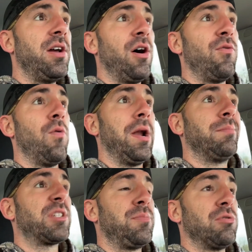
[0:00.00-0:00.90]
of what
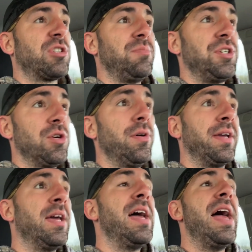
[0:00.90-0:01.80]
I'm supposed to be doing.
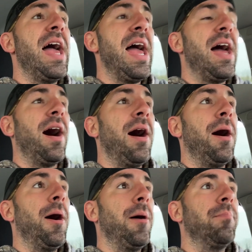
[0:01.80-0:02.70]

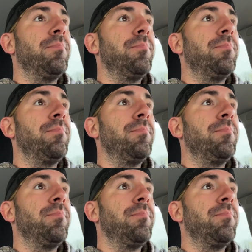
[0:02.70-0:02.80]
Um,